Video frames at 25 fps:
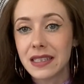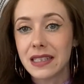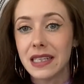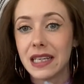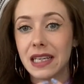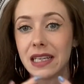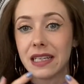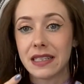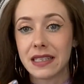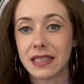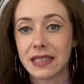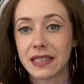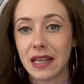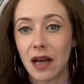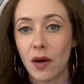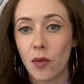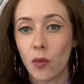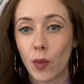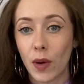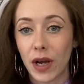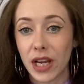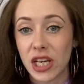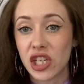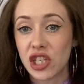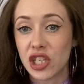in some
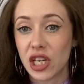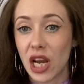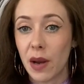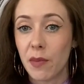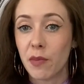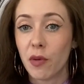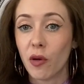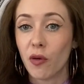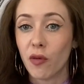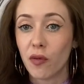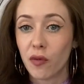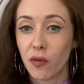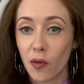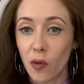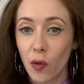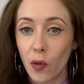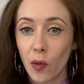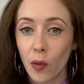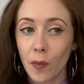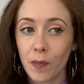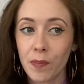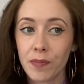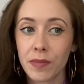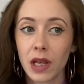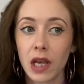way, shape, or
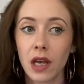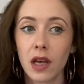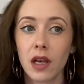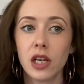form.